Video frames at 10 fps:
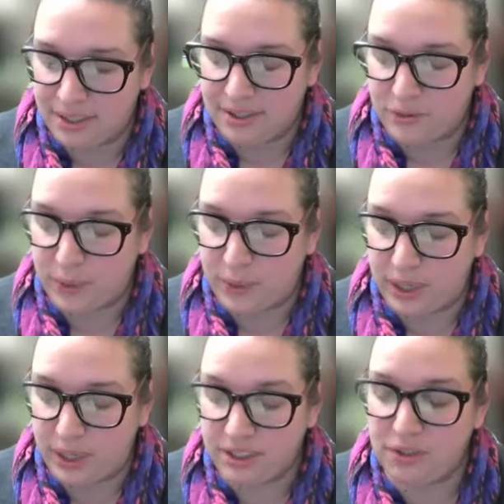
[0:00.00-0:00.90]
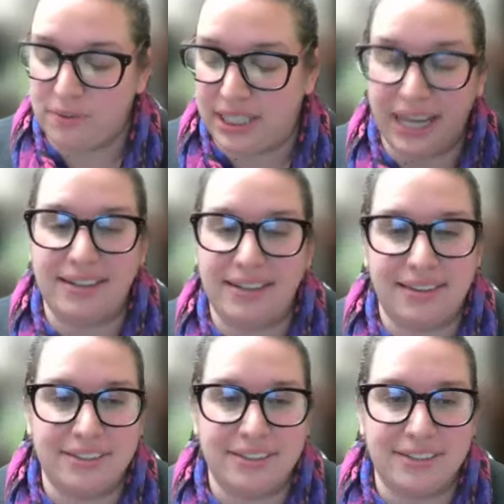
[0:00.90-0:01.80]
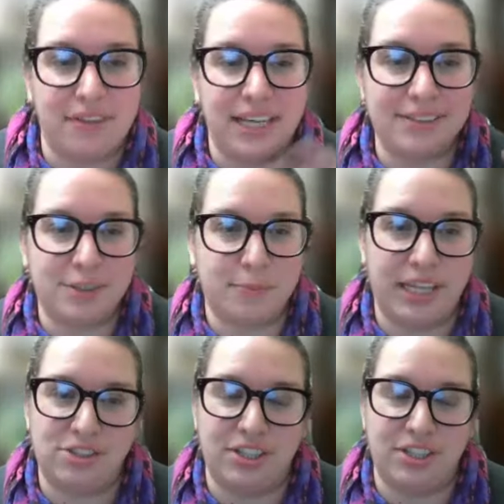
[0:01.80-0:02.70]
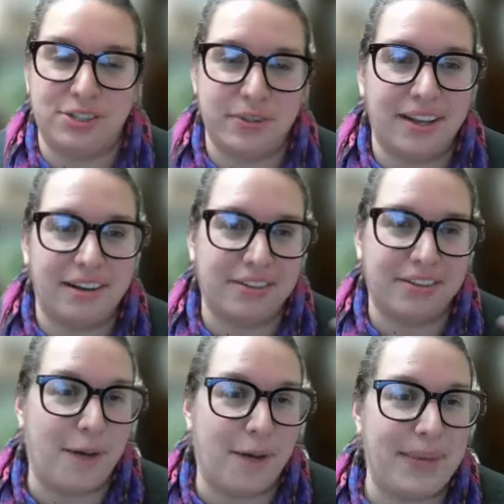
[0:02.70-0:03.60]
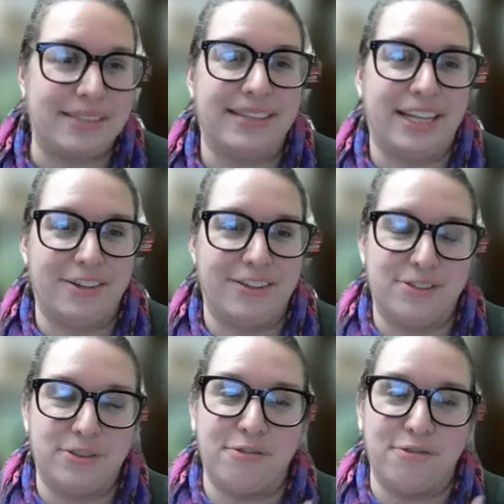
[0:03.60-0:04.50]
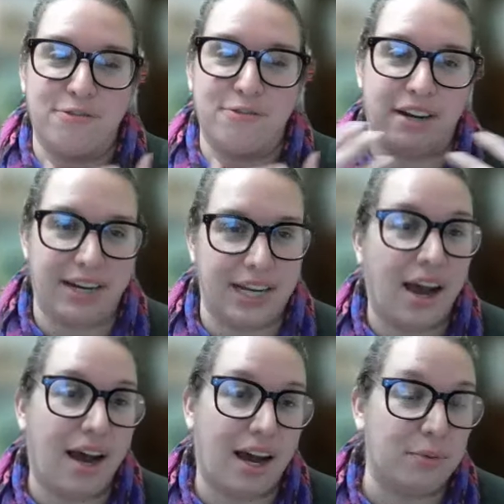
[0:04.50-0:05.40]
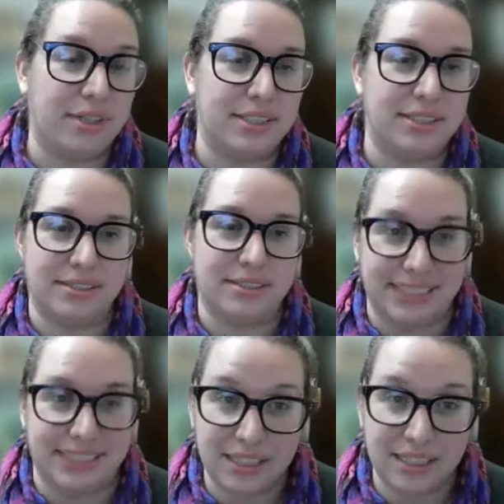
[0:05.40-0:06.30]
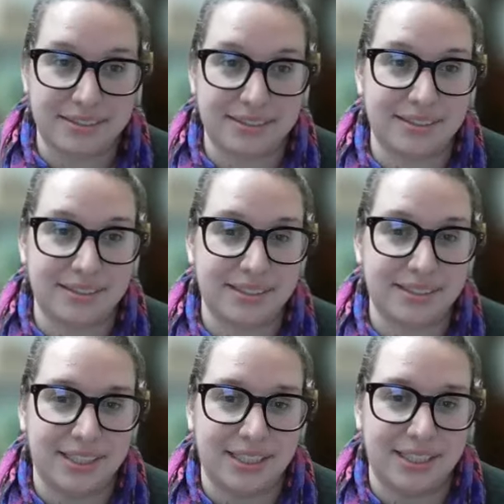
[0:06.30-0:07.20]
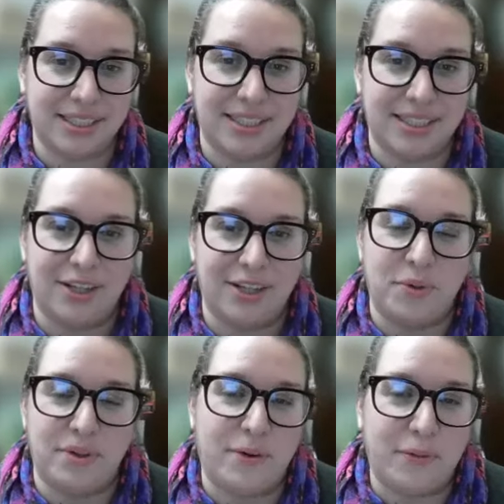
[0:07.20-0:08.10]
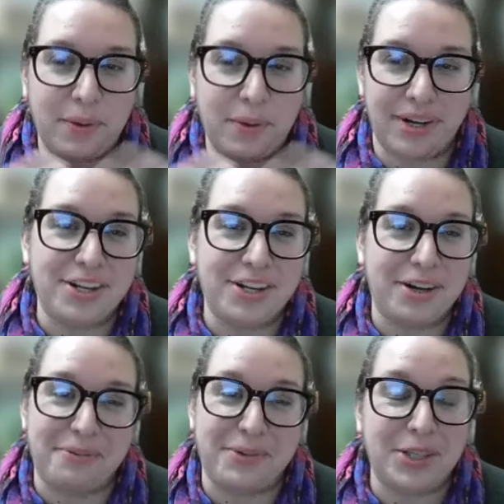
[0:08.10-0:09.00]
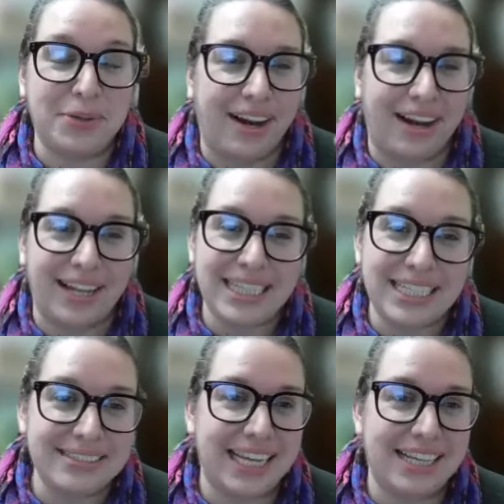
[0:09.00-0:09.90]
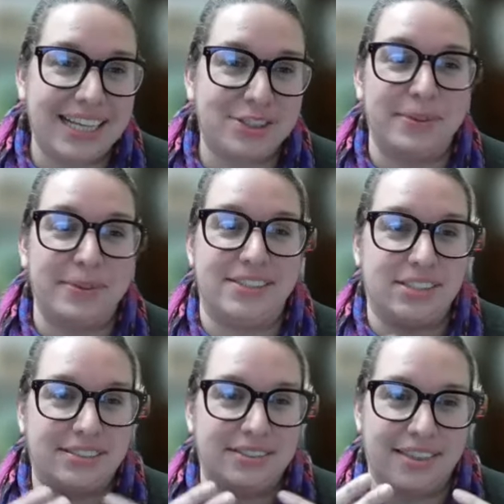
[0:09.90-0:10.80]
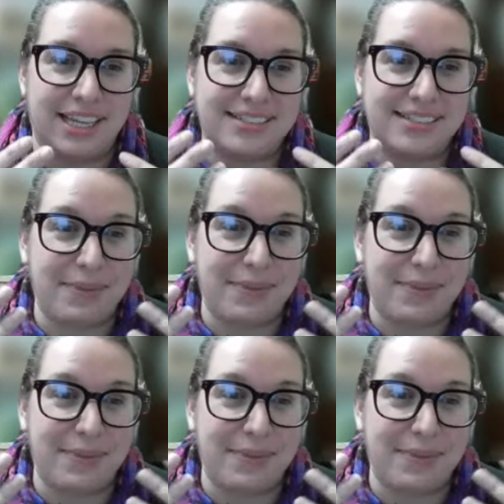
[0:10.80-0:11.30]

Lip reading: where do you get the sort of inspiration? You do a lot of comics that are these sort of very awkward dates. Well, we want to know, were you on these dates, or was it just all that time in the